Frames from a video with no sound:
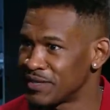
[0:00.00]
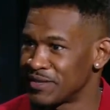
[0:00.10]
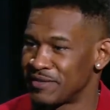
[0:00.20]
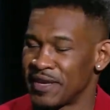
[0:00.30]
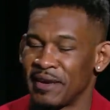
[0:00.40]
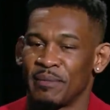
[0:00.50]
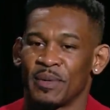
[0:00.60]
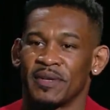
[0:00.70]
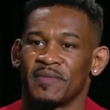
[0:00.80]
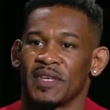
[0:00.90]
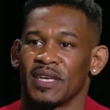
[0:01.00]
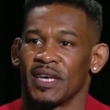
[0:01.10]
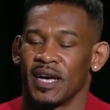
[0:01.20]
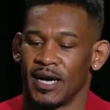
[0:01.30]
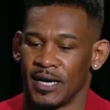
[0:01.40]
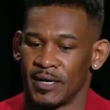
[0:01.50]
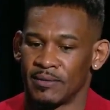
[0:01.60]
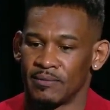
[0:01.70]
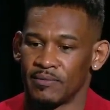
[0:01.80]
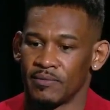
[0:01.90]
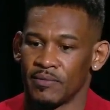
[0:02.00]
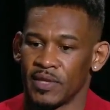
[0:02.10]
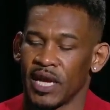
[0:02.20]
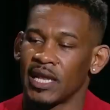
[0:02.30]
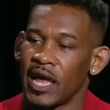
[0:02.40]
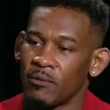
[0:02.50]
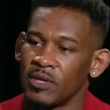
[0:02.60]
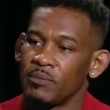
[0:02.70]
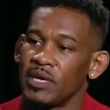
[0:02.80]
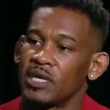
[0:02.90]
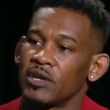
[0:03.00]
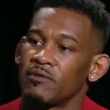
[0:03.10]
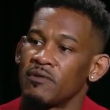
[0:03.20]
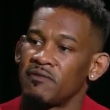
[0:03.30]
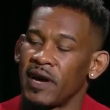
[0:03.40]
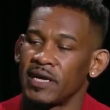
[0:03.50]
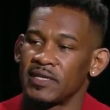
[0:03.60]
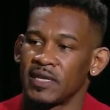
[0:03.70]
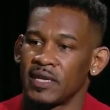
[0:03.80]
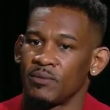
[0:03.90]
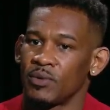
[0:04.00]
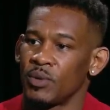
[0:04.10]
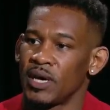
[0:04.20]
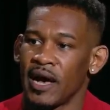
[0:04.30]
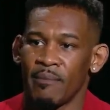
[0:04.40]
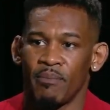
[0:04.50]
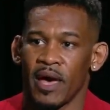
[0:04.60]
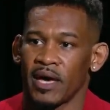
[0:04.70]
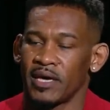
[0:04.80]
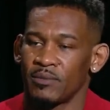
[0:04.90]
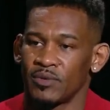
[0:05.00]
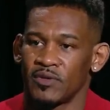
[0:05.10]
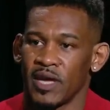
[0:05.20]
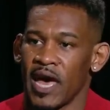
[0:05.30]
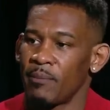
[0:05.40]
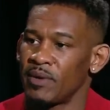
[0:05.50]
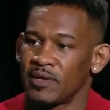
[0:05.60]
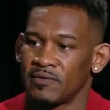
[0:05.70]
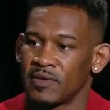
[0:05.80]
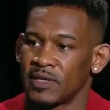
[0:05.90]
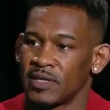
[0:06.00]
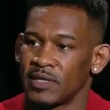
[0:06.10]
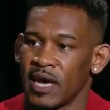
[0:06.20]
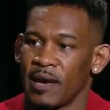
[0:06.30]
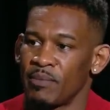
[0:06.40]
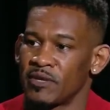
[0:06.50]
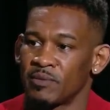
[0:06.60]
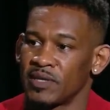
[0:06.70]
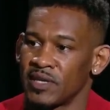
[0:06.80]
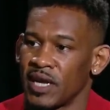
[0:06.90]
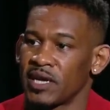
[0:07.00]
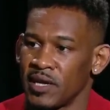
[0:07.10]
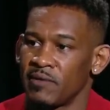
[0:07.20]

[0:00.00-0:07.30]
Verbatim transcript: to this day, but. Um, they allowed me to be clear for fights. And when we got back, it was the happiest feeling, the happiest place that I could